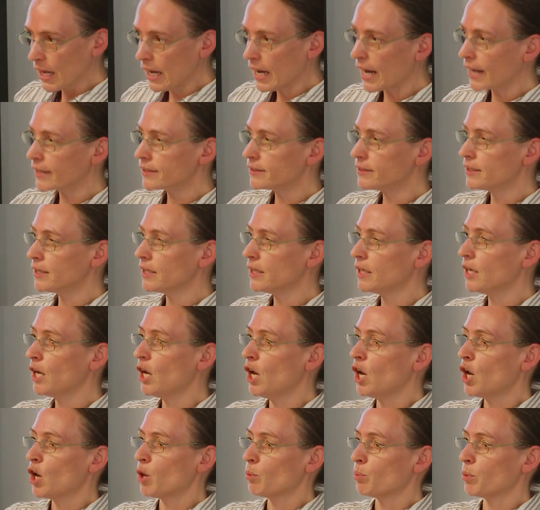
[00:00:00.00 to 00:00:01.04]
acting,
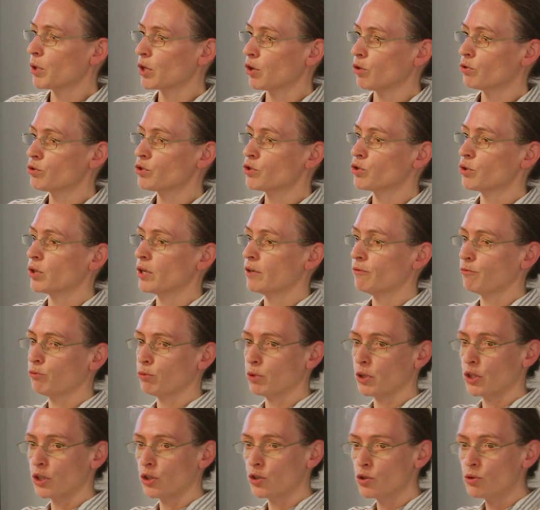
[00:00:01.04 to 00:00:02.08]
but also if
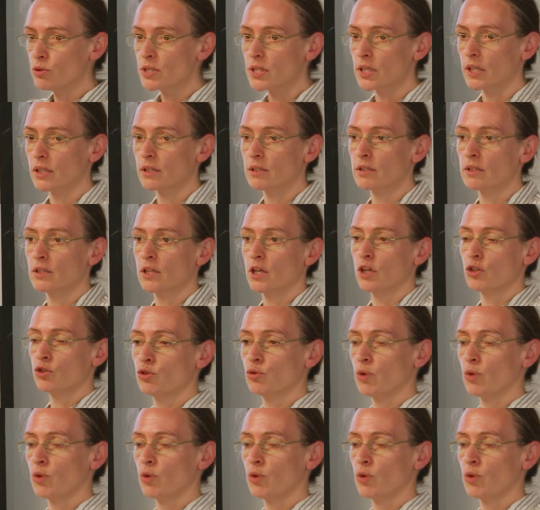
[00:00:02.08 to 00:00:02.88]
we use it